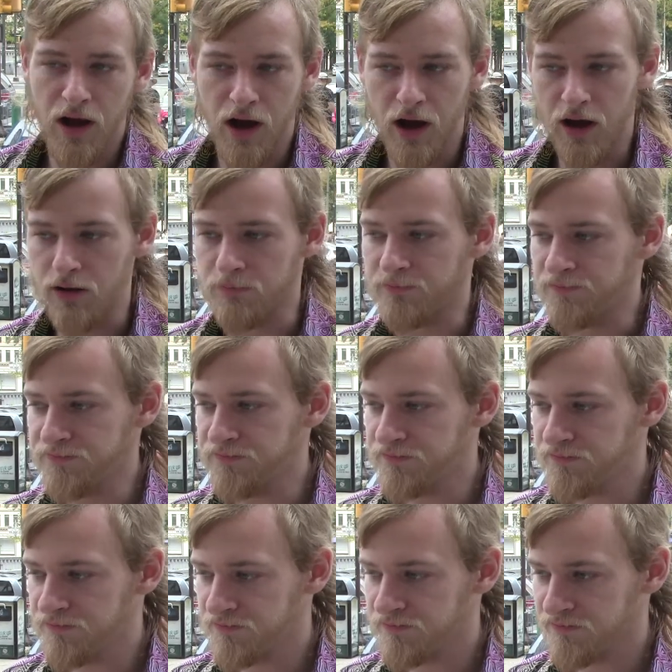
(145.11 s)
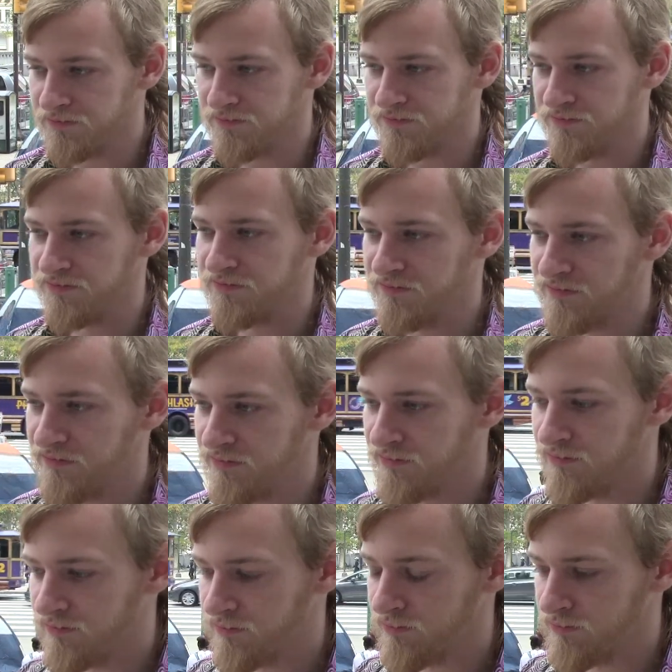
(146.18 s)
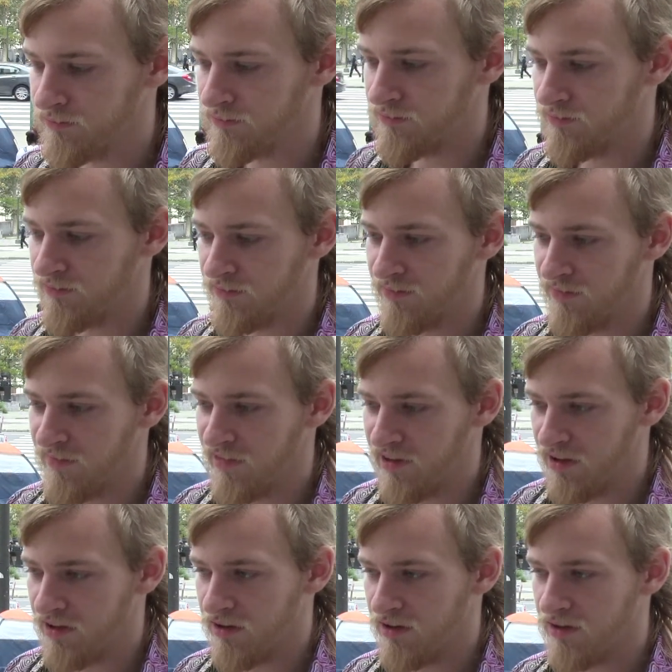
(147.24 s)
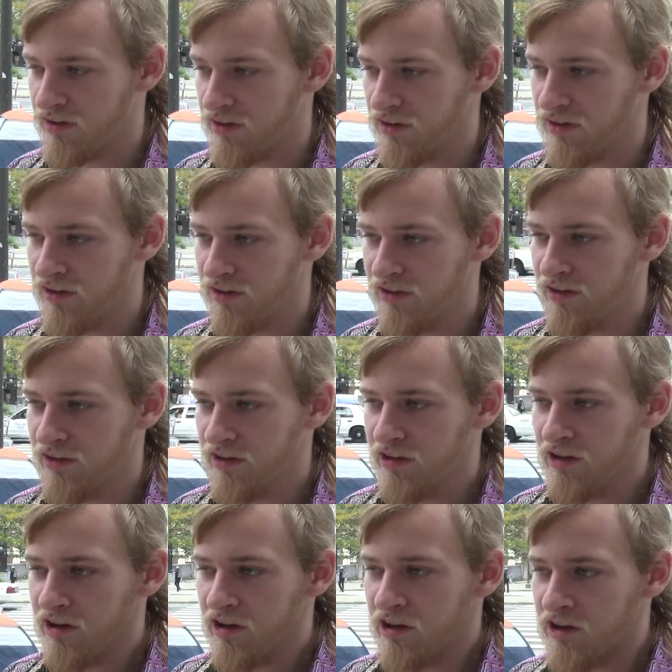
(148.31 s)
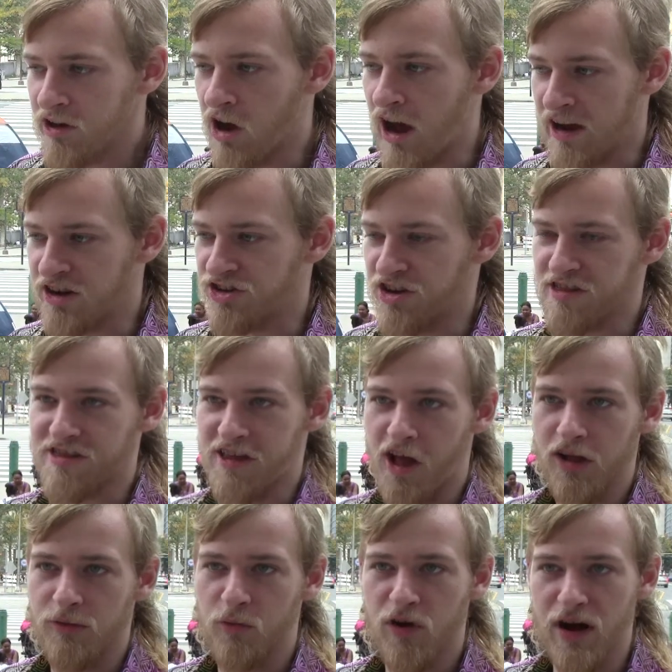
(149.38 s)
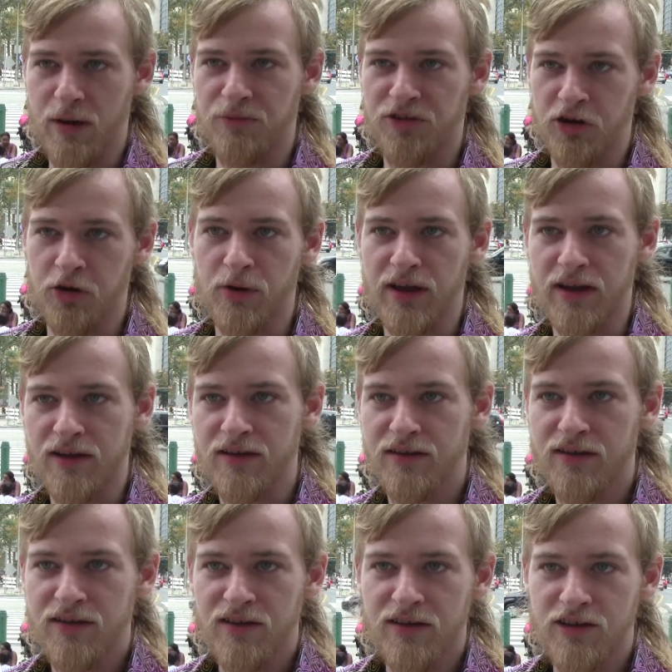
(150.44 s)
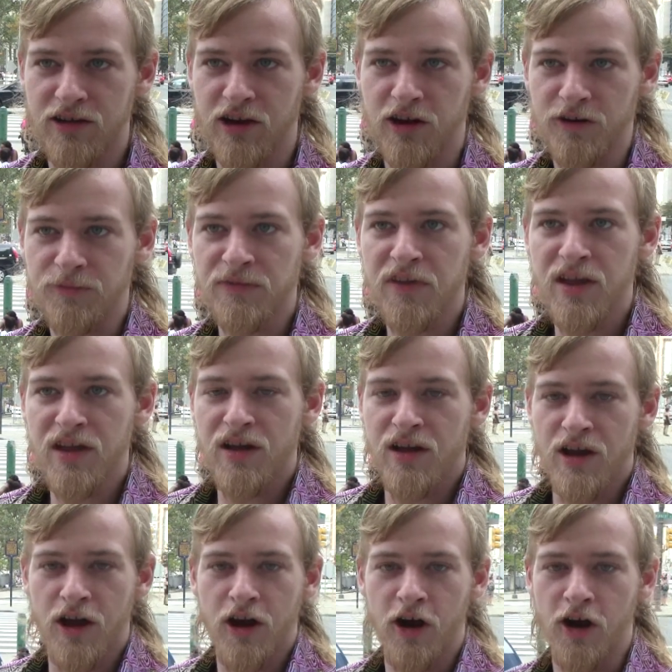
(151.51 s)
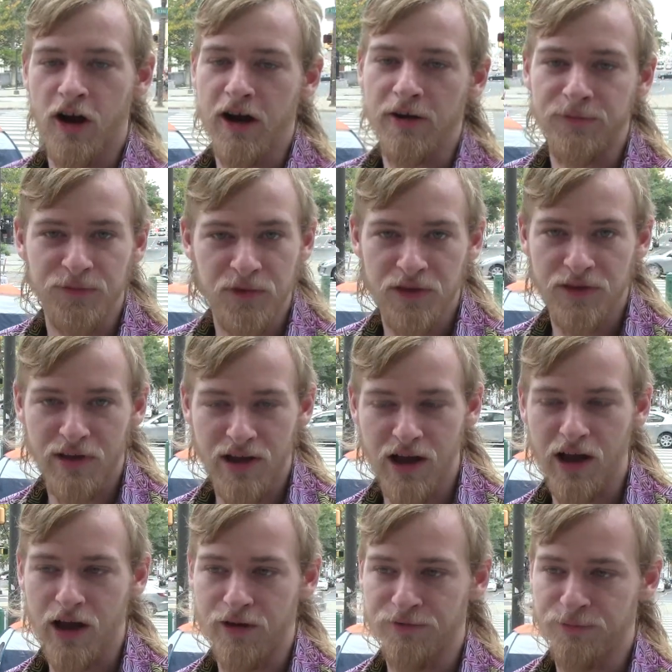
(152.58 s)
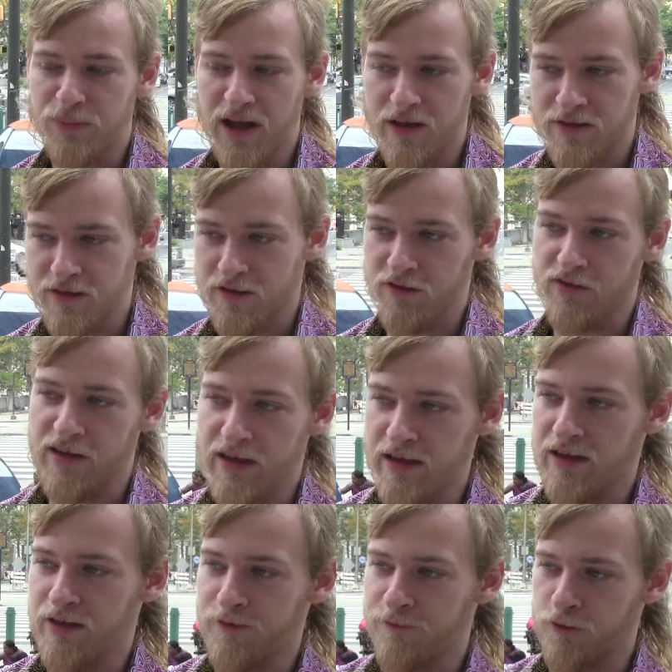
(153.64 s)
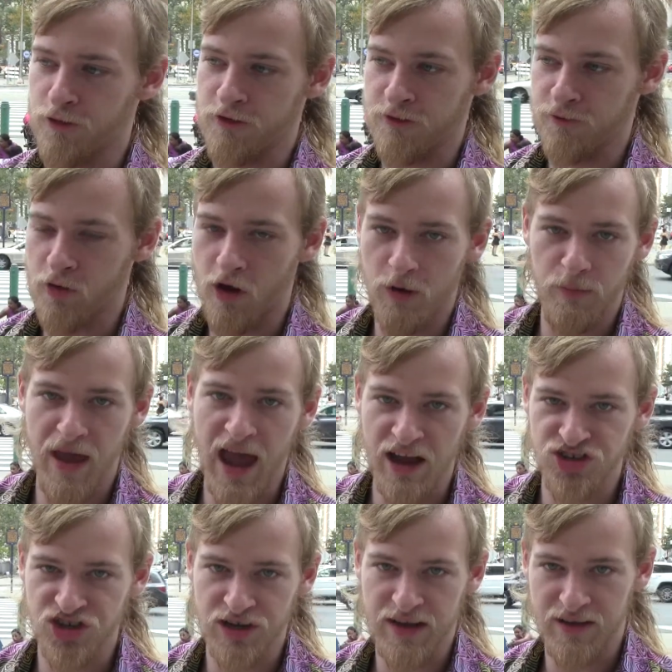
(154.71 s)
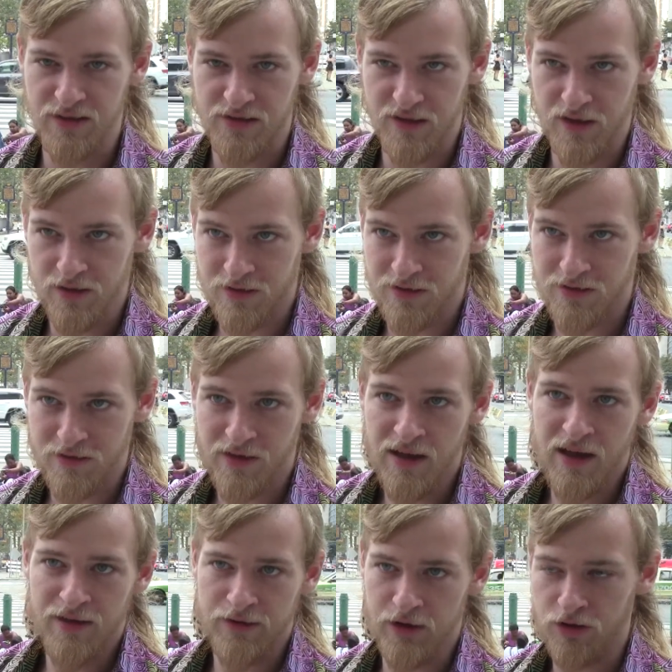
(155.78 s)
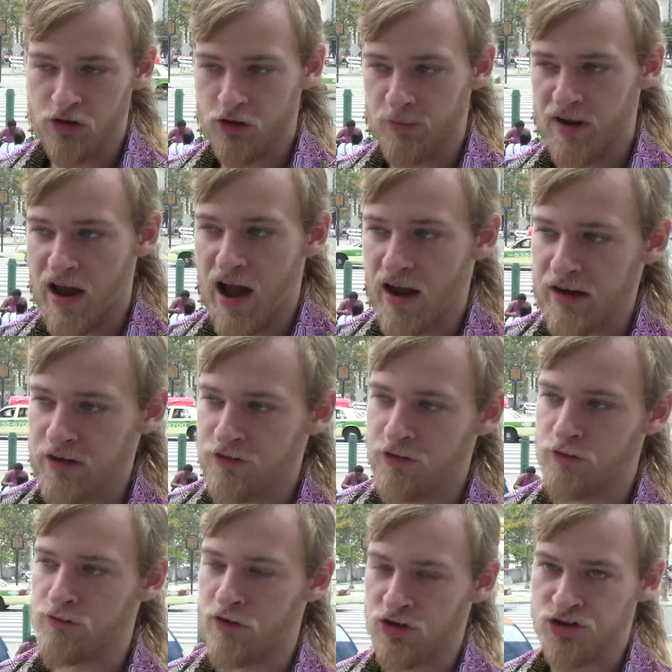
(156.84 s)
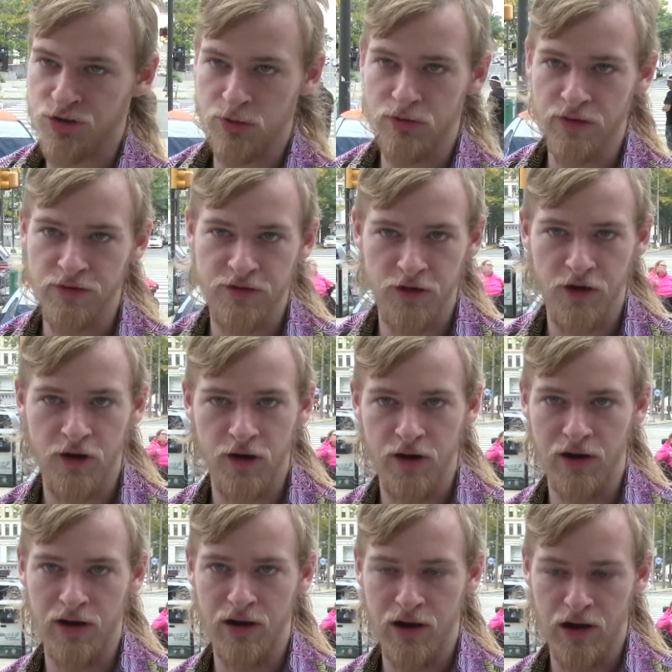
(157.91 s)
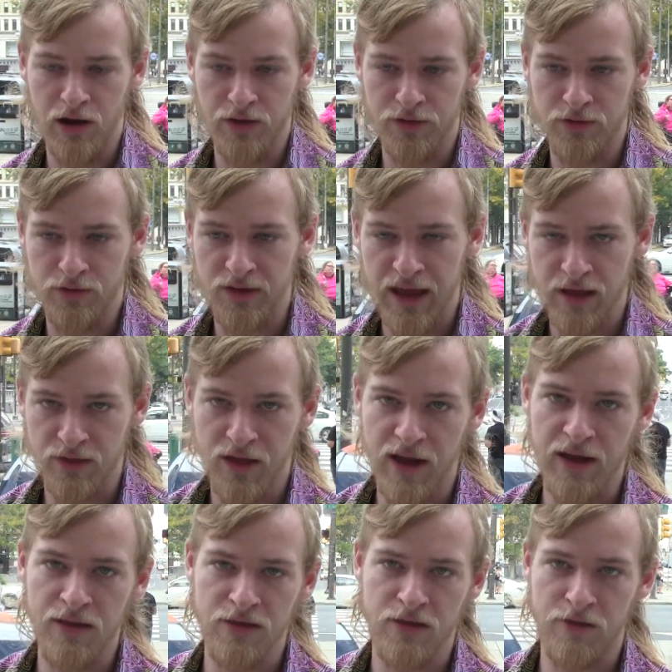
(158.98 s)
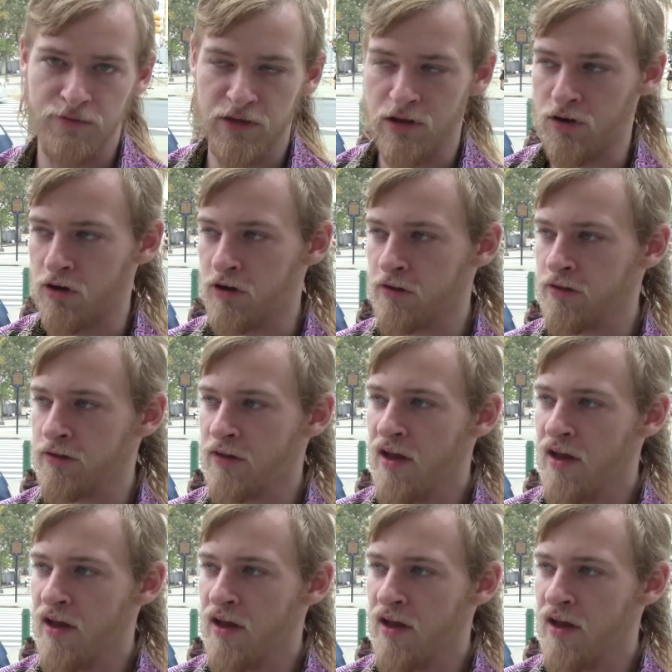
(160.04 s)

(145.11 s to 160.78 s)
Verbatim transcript: Um, do you have any advice for the world? No, I could just tell them what I'm doing. What are you doing? You know? All right. Uh, basically, first of all, magic exists. The Illuminati do rituals on uh, the ley lines of the earth.